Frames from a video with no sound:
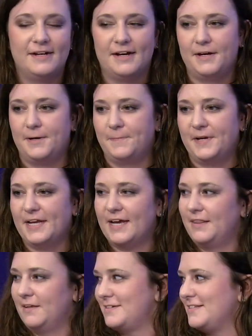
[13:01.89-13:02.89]
Um,
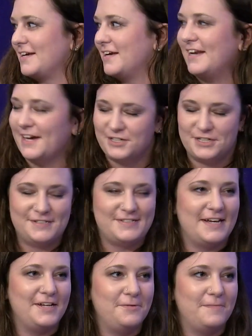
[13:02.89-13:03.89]
again, there's the connections
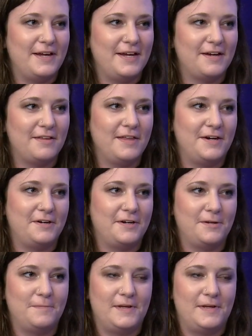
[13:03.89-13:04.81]
that you make that are going